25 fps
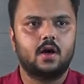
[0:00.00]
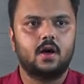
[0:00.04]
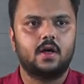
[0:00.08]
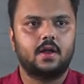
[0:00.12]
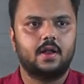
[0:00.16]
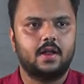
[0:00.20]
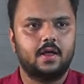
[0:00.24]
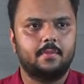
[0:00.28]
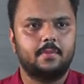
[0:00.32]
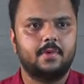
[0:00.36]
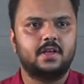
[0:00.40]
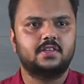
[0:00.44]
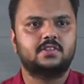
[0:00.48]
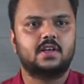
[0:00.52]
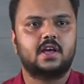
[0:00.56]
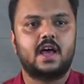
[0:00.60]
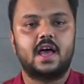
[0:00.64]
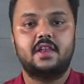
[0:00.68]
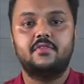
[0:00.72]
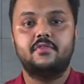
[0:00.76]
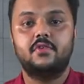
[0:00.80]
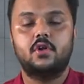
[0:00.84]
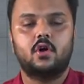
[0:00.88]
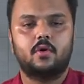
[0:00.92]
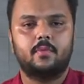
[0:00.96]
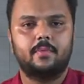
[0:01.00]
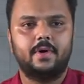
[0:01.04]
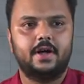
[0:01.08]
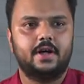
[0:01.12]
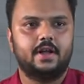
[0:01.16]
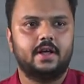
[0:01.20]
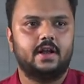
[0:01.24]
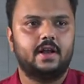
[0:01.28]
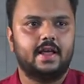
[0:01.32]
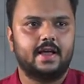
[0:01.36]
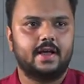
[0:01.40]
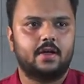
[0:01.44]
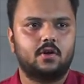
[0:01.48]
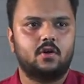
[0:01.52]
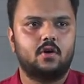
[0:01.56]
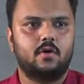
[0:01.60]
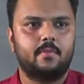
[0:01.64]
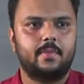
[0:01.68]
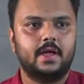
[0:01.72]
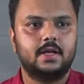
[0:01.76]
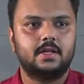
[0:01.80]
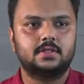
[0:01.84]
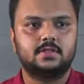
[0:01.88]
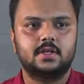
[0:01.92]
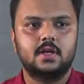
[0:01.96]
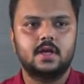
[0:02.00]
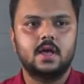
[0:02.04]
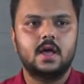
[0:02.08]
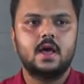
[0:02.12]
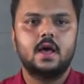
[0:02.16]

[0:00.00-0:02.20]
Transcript: name is Environmental Economics,